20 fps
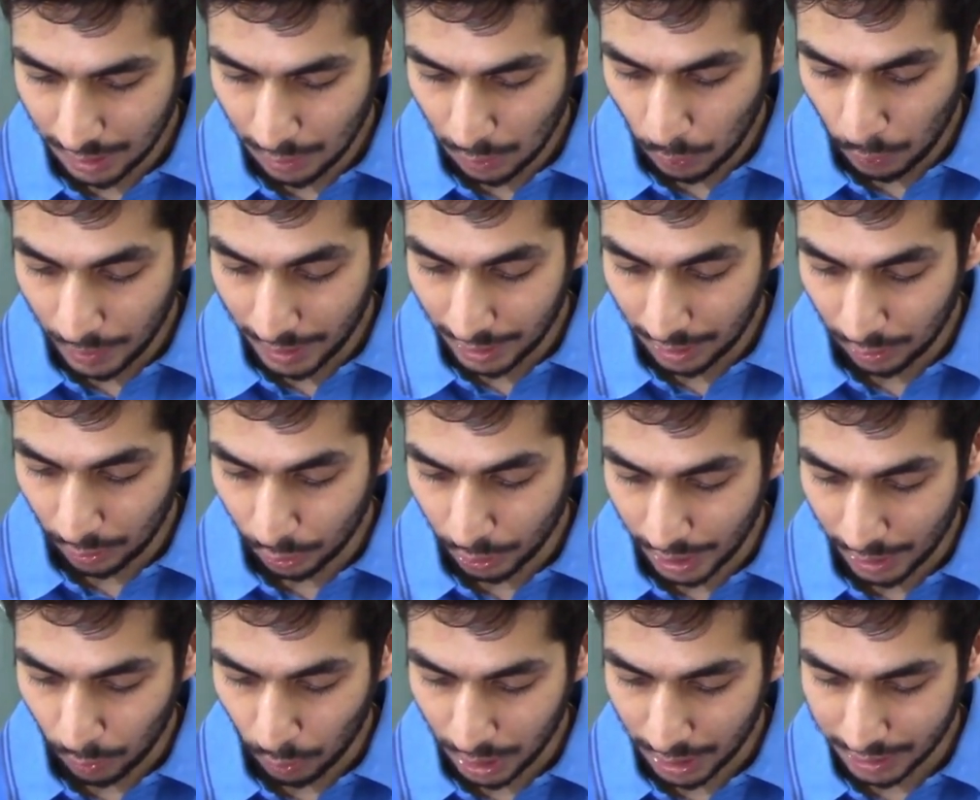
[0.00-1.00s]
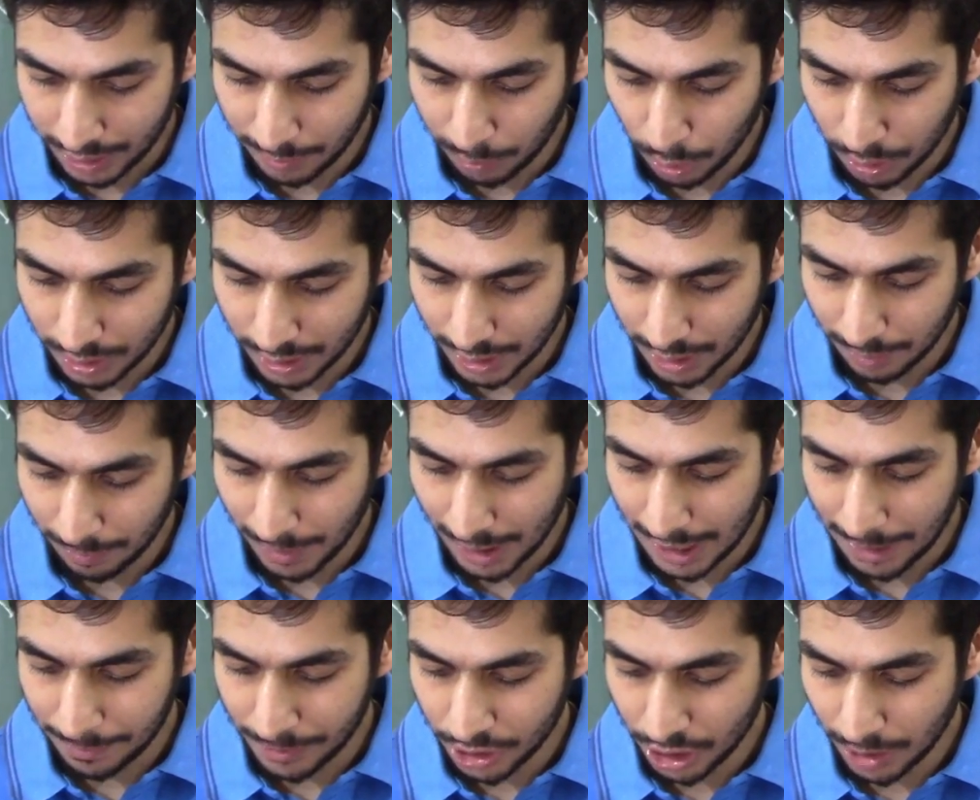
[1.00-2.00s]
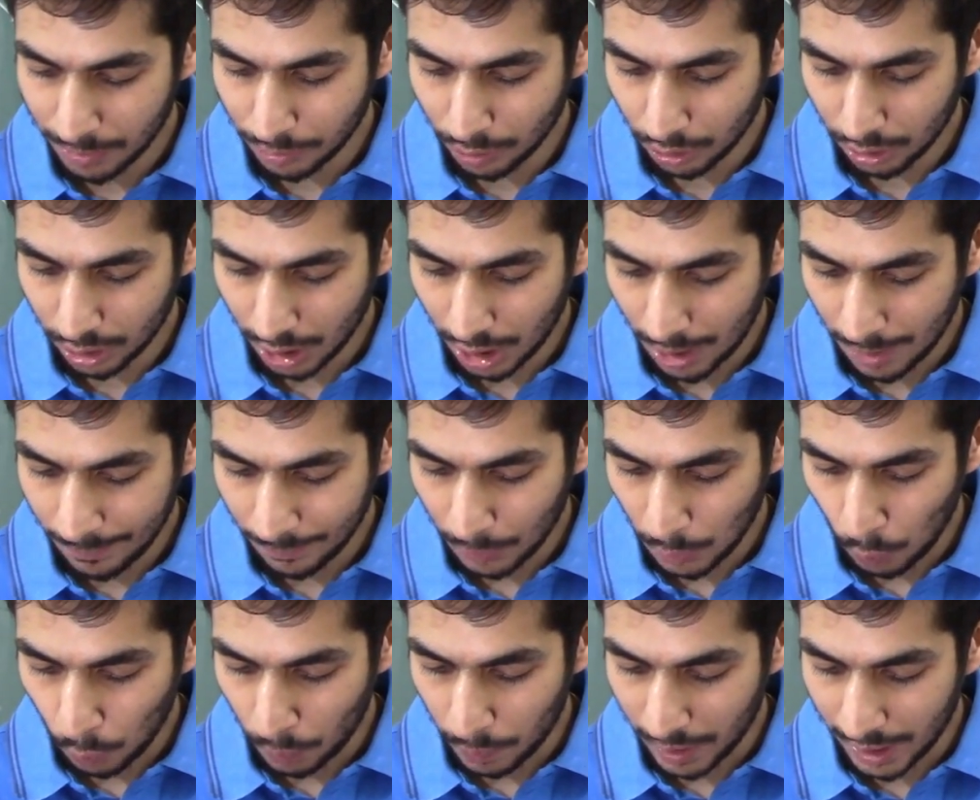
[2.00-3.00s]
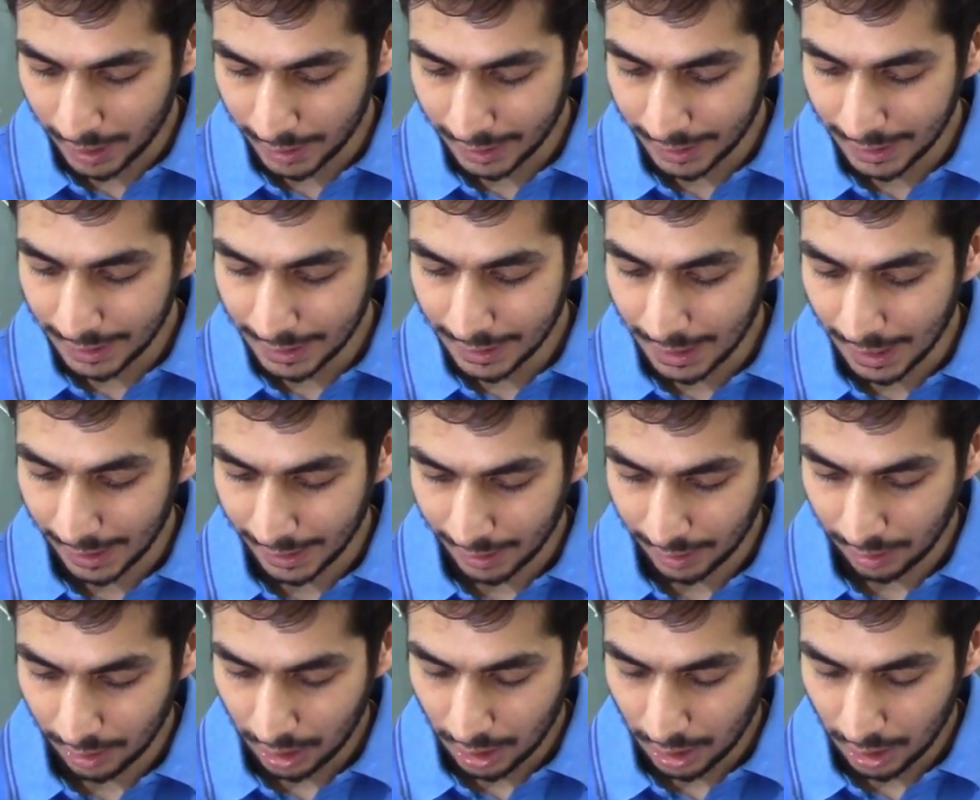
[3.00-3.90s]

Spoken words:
Okay, what are the books written by APJ Abdul Kalam? Where did he die?